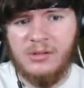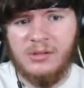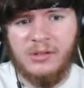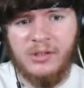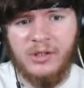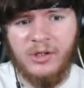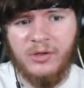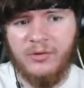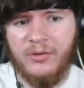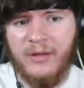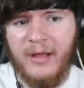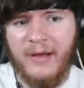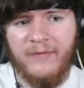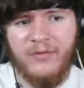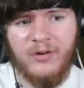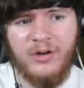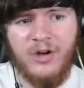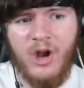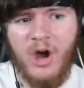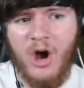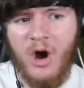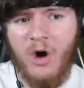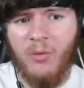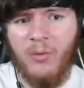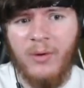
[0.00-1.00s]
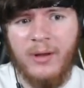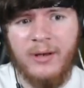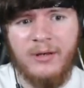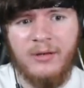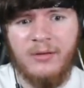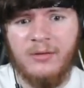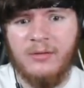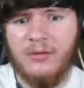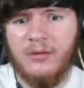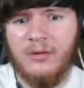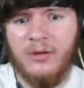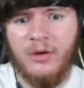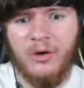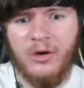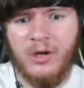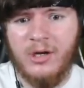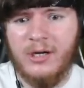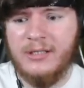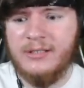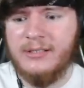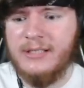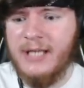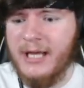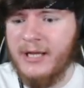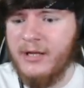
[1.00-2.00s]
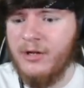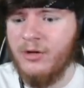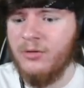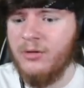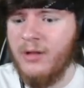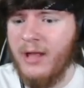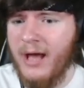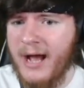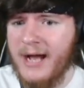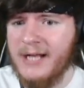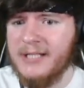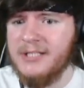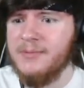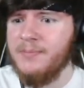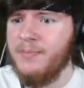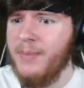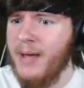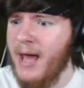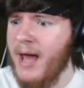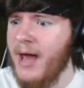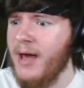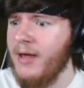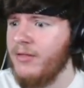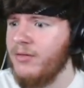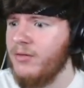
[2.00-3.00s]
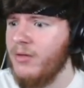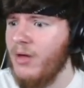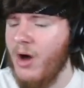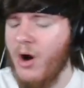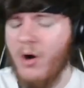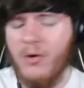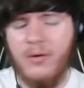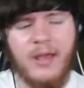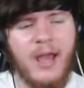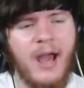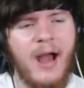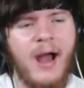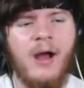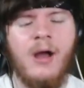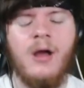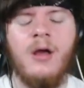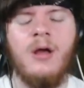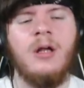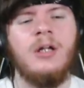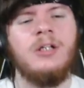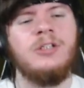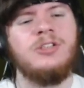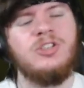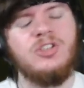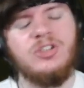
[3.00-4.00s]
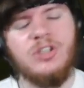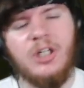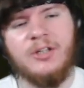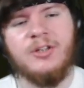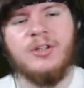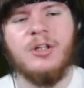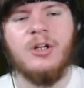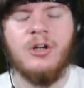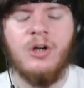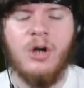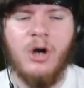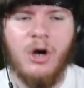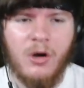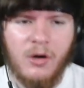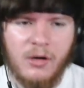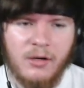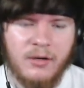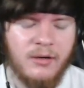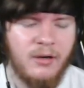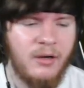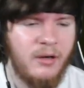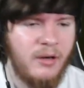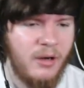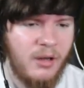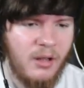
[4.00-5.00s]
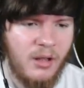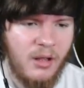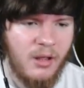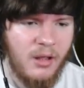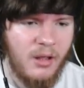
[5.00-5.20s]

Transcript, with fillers: You'll never know when you're gonna take your last bath. Oh yeah, shut the curtain.